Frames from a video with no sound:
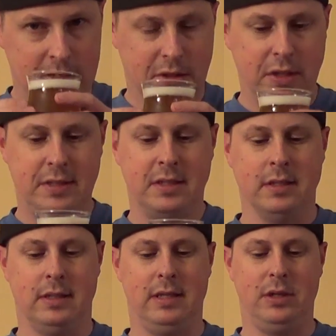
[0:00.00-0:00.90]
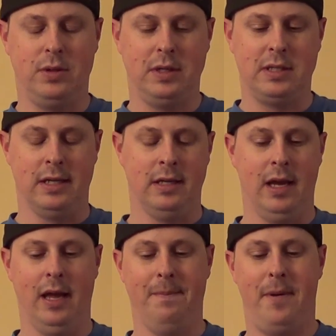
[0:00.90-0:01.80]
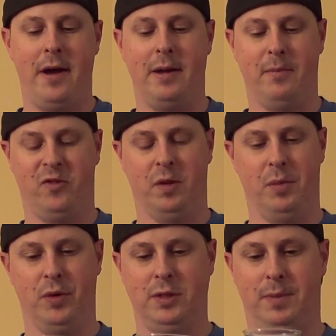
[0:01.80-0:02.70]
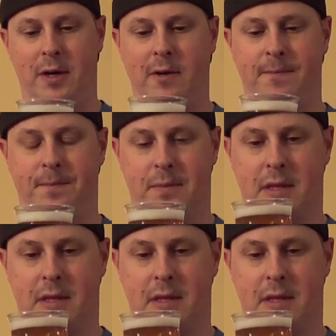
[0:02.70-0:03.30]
Just citrus and pine for the most part.